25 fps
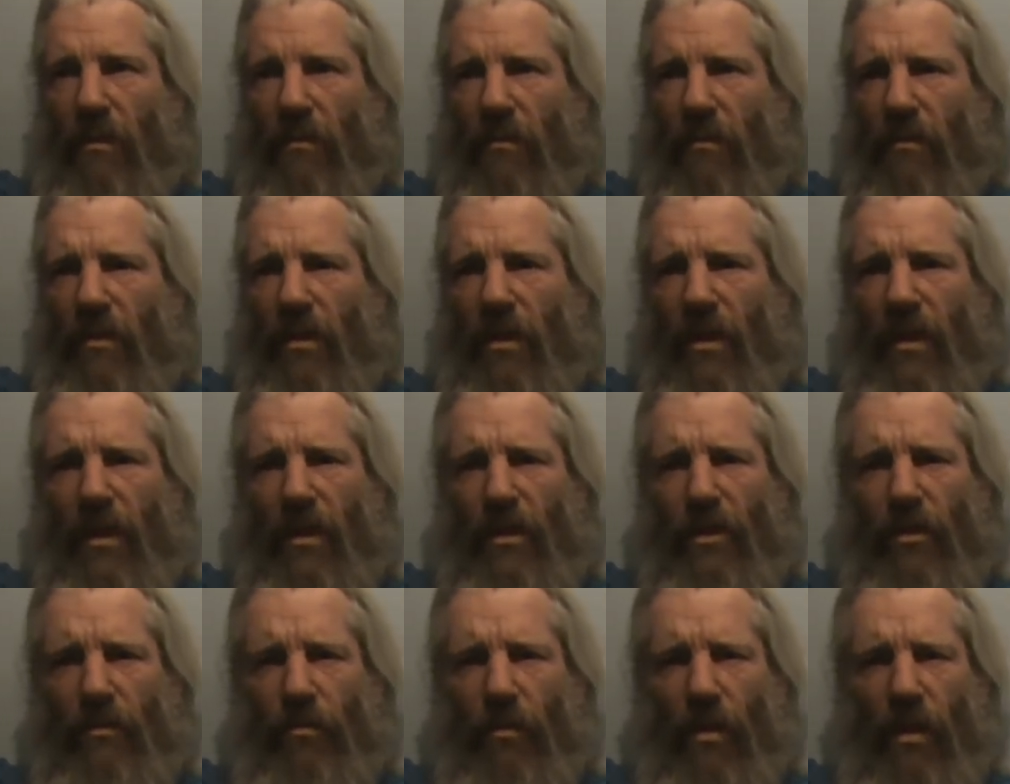they
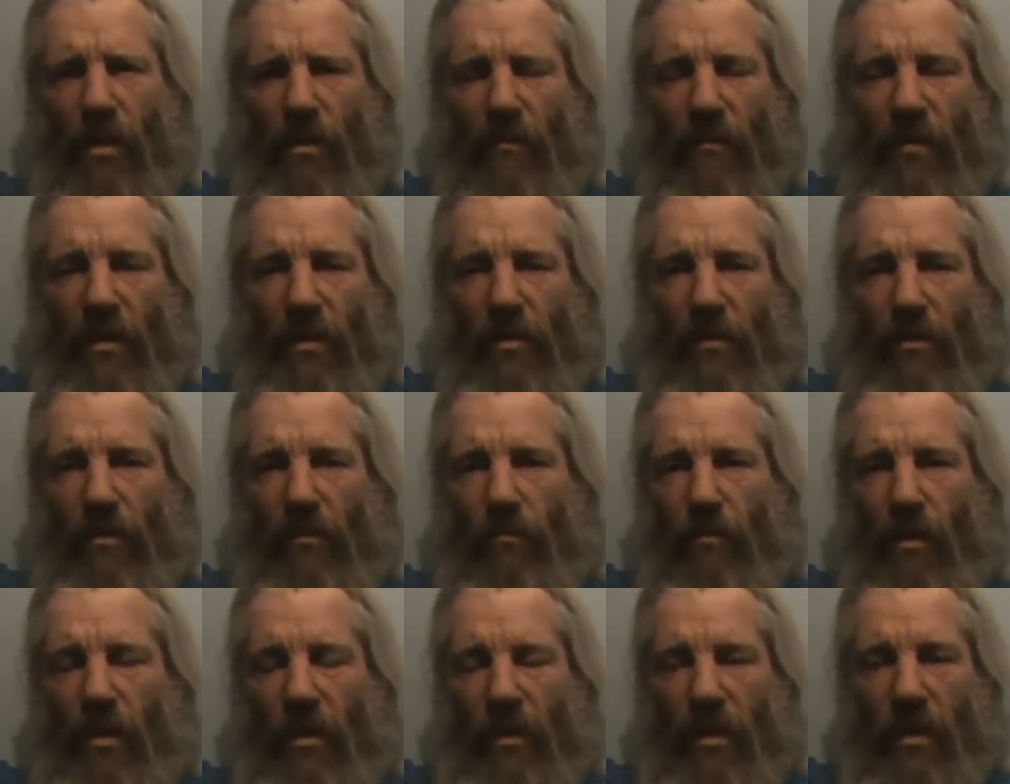had 12 enter the
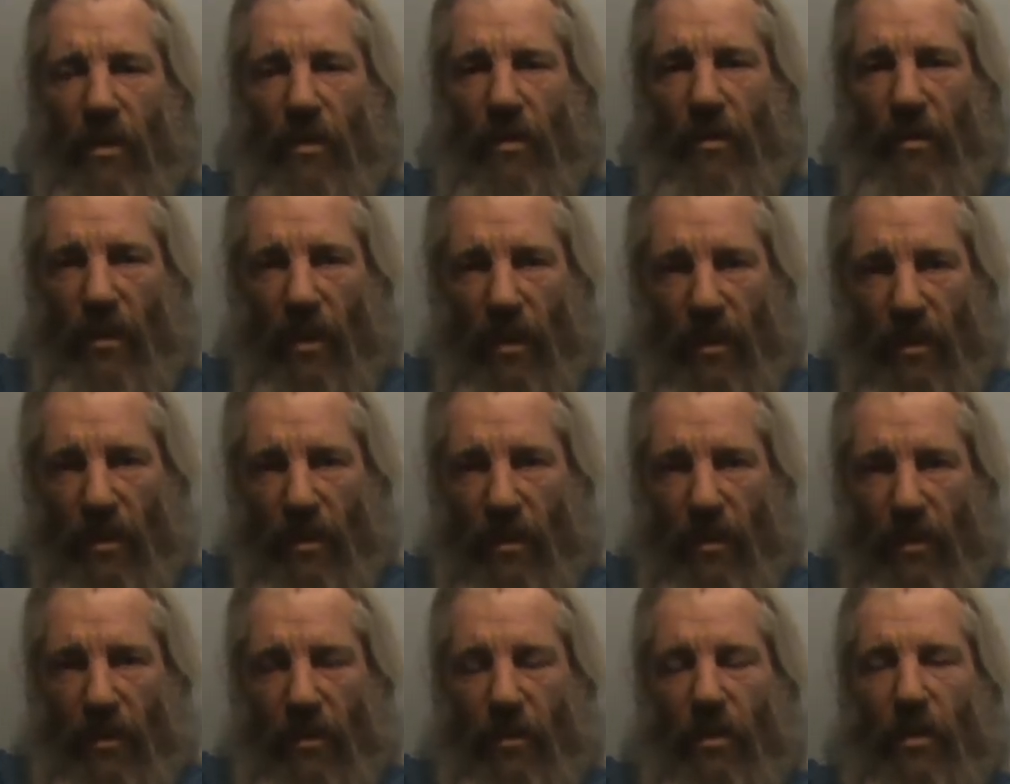one kit
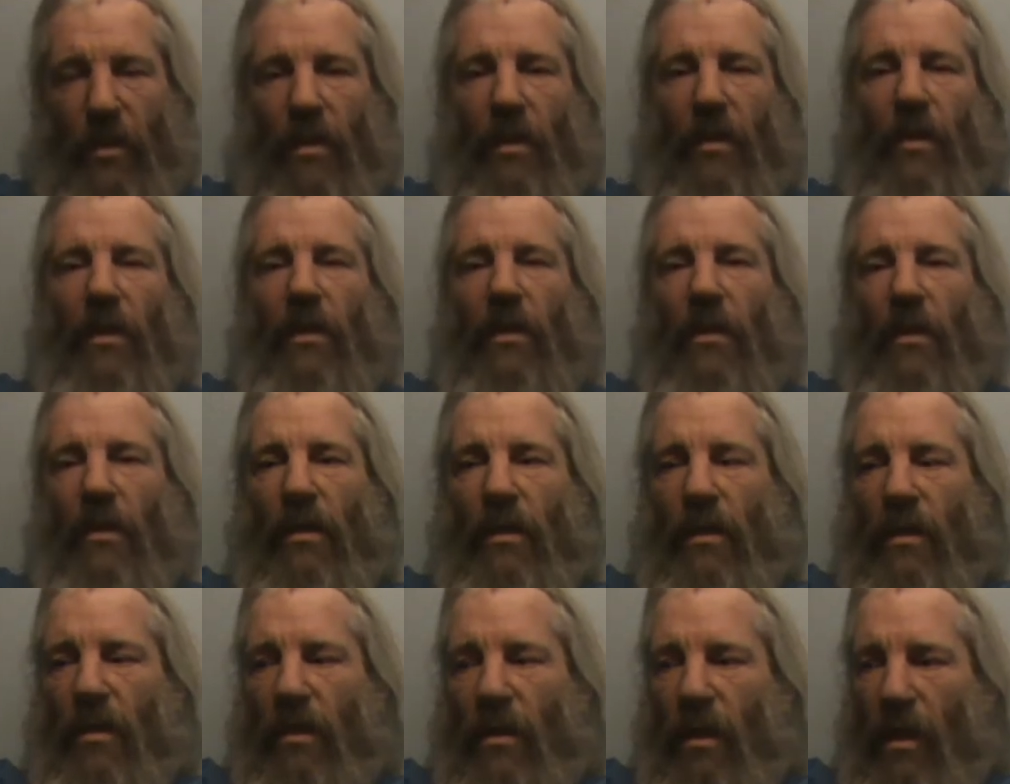challenge.
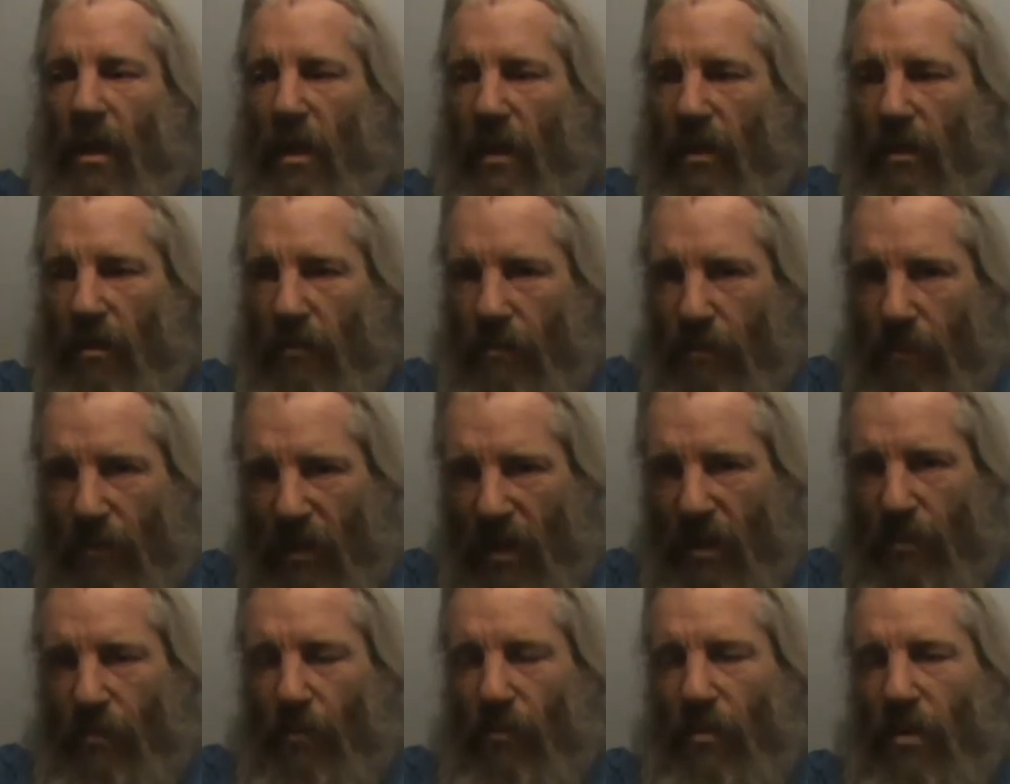And the
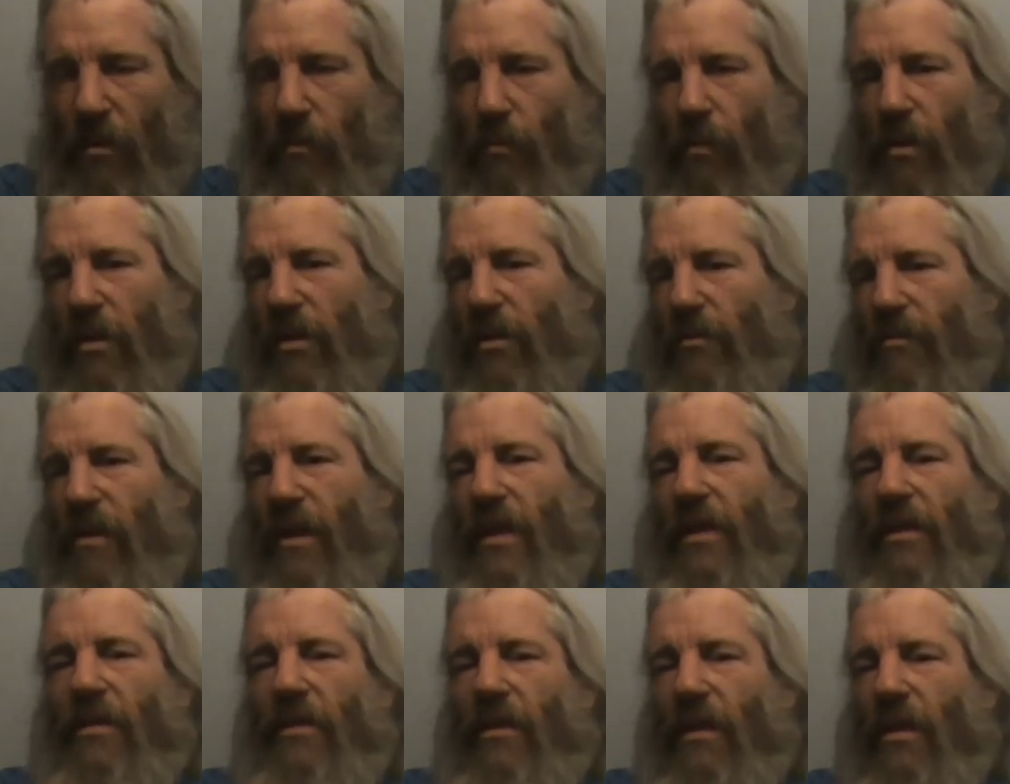people that want to
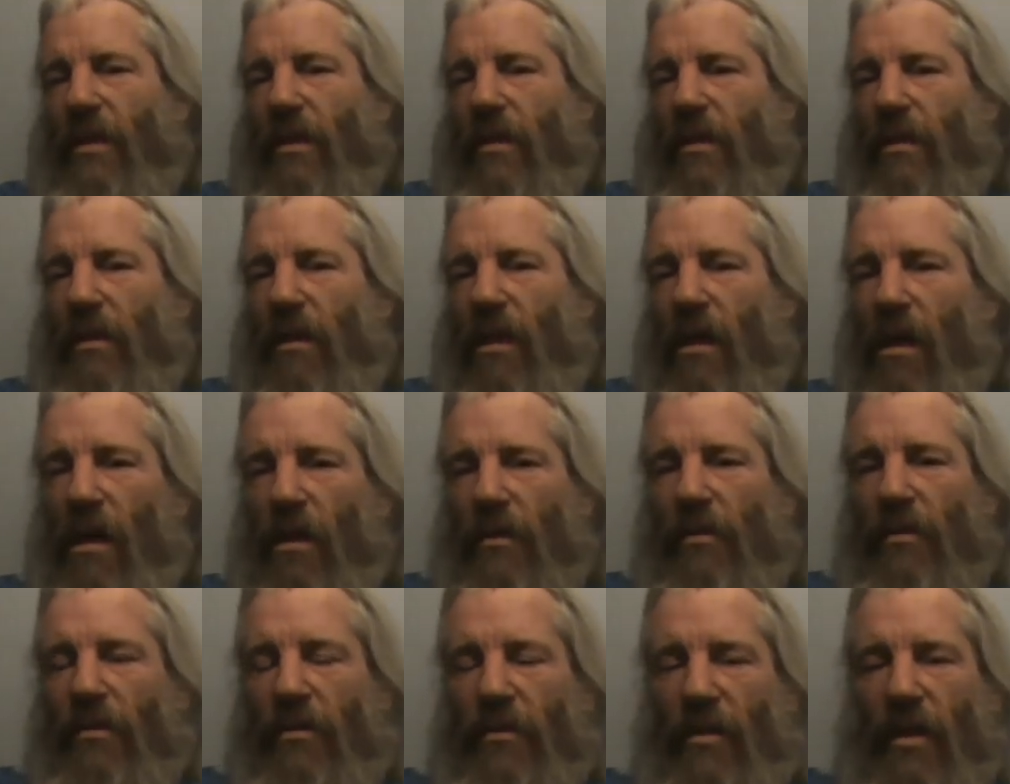enter
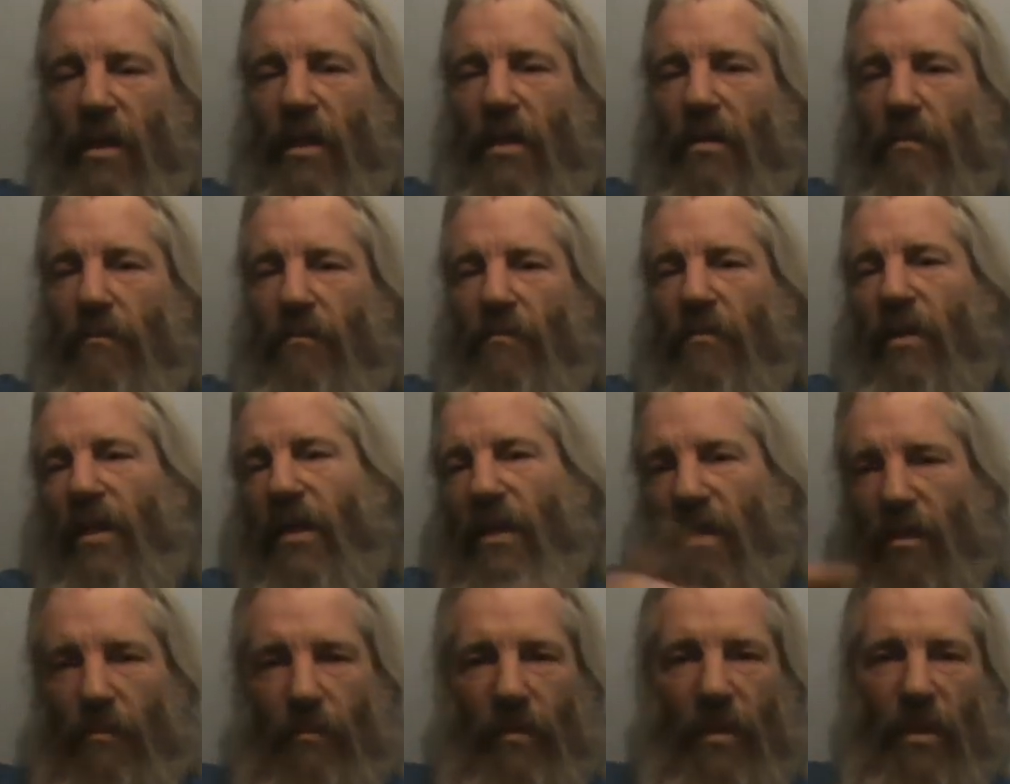aren't the same
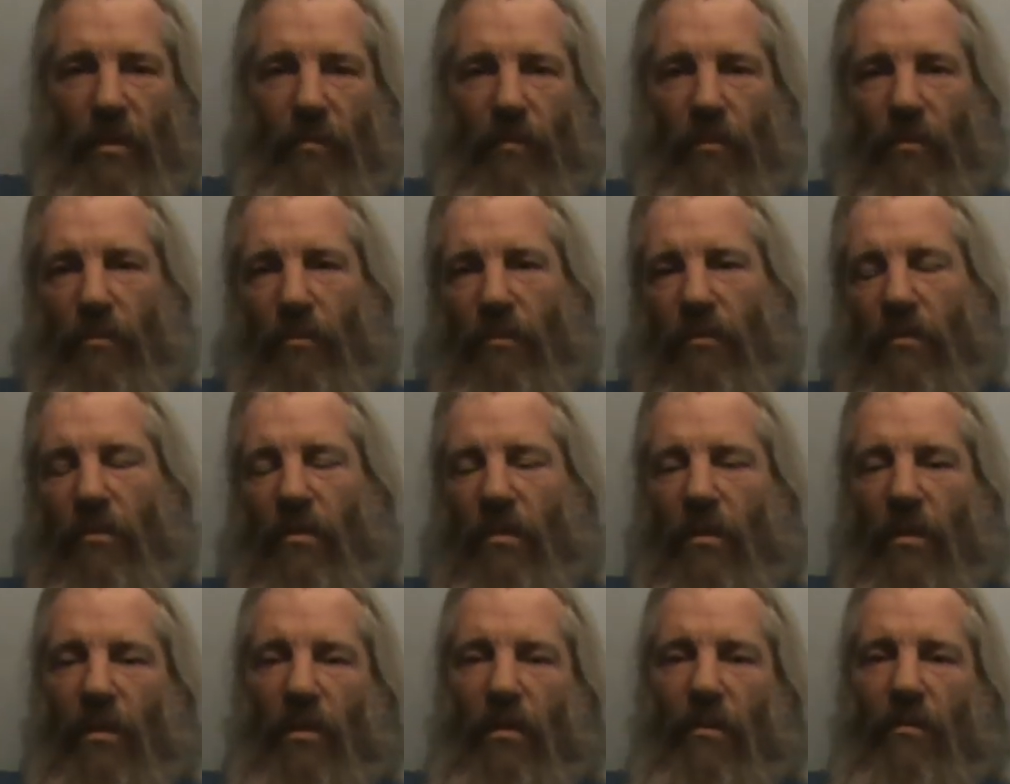regular people,
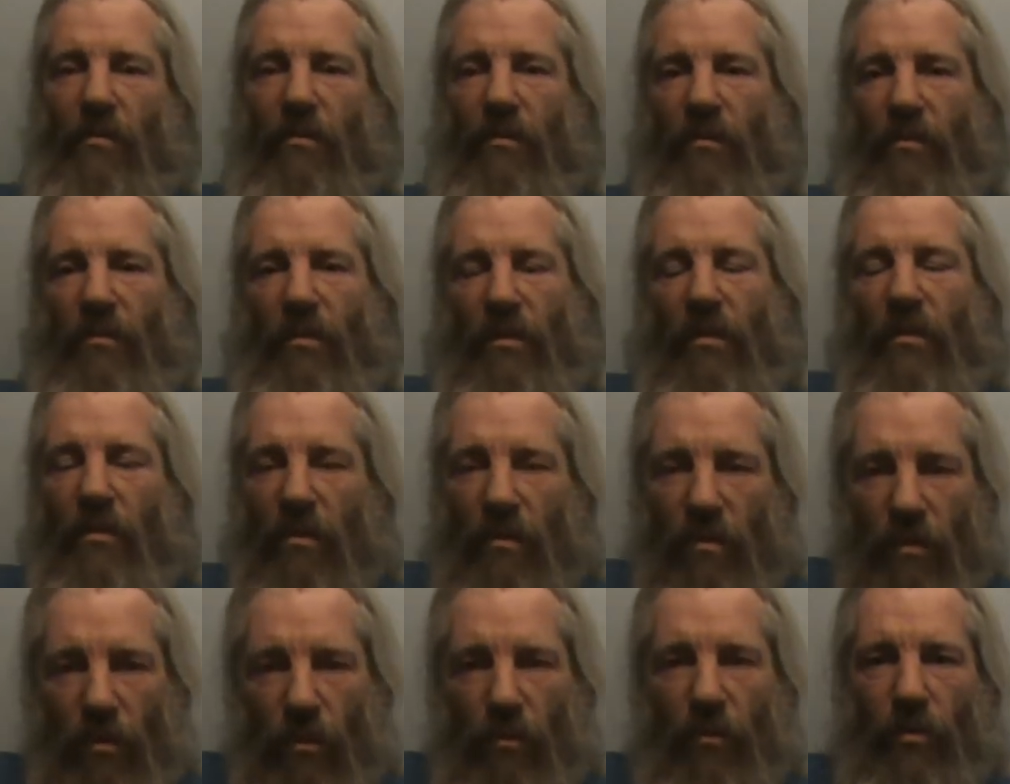the
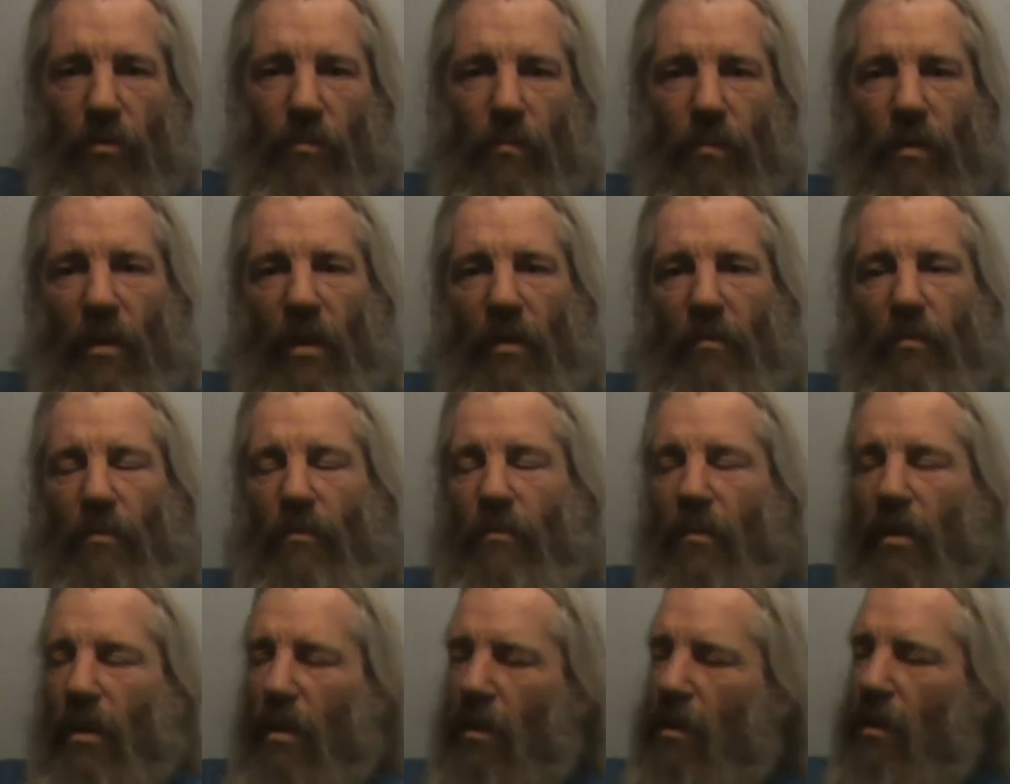usual
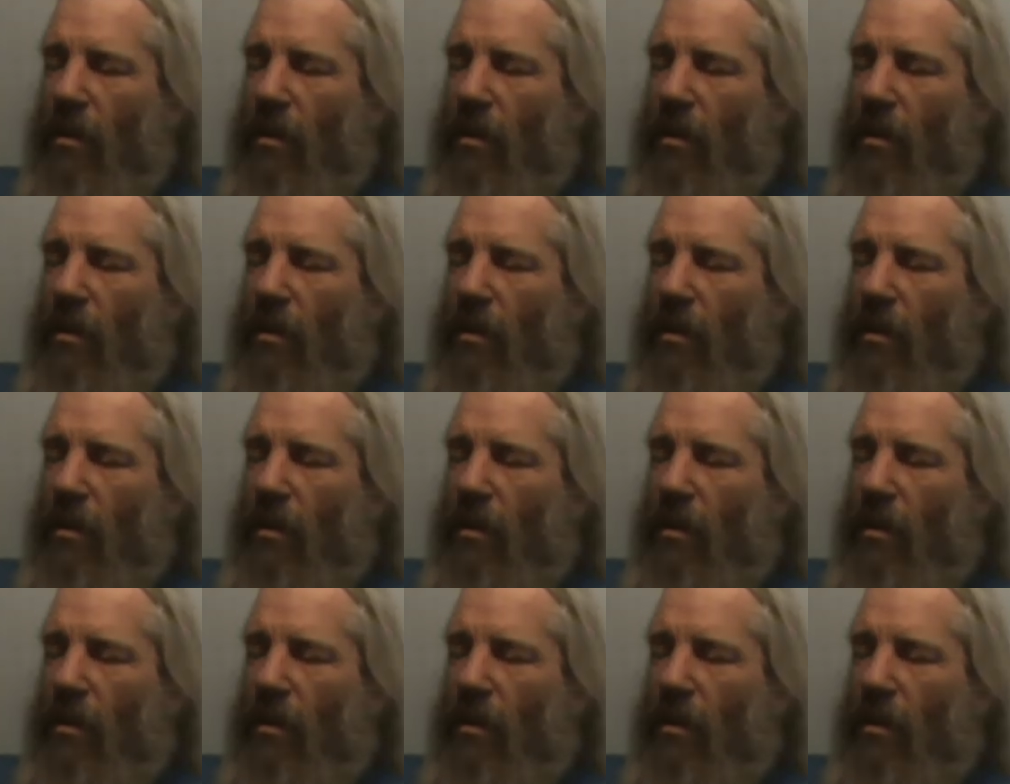people.